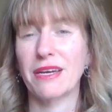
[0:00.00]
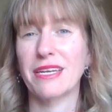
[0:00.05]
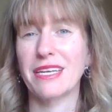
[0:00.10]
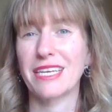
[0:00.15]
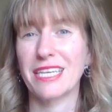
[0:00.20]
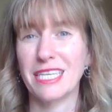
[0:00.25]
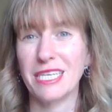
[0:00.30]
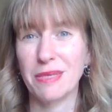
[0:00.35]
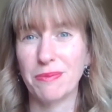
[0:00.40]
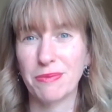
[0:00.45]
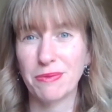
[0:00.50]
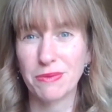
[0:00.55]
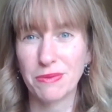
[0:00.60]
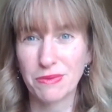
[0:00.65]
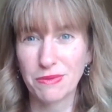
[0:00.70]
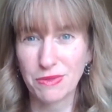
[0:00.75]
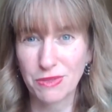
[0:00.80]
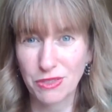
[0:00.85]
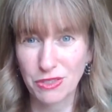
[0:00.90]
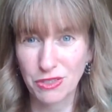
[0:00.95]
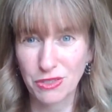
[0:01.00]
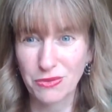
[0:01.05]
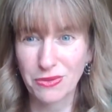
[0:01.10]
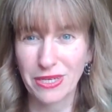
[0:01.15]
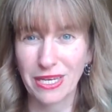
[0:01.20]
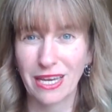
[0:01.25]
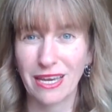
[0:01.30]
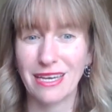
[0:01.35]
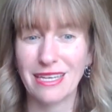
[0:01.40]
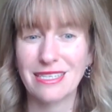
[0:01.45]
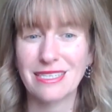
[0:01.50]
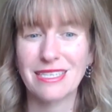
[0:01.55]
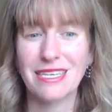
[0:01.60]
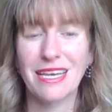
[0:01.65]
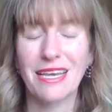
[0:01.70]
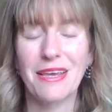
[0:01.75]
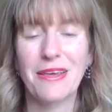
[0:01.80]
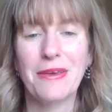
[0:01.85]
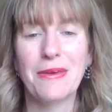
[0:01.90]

I'm going to keep doing it,